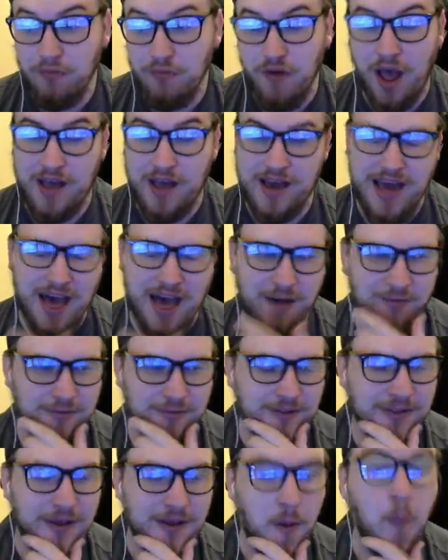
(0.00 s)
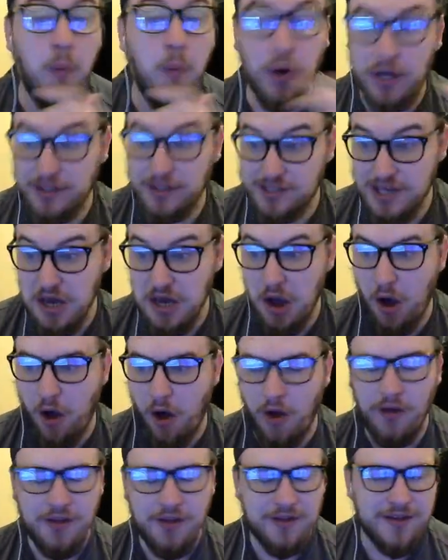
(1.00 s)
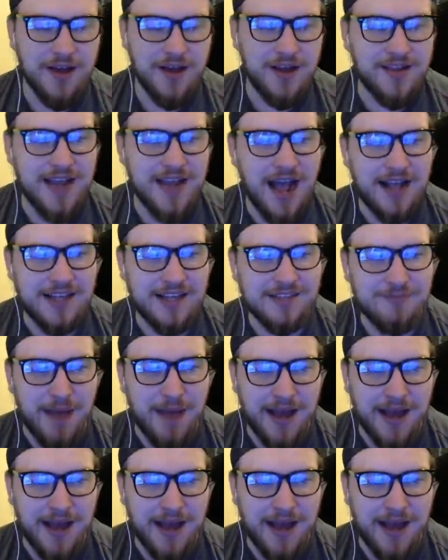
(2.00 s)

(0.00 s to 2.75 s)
right now. But it's not. And Daka's made